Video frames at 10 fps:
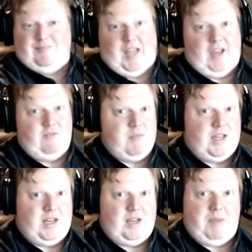they haven't been
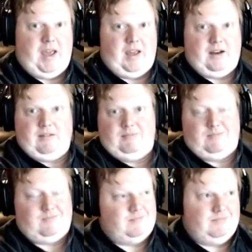getting paid, and
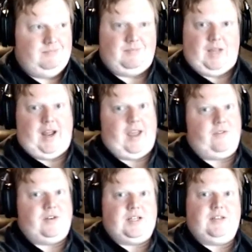I
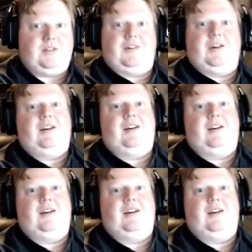haven't either.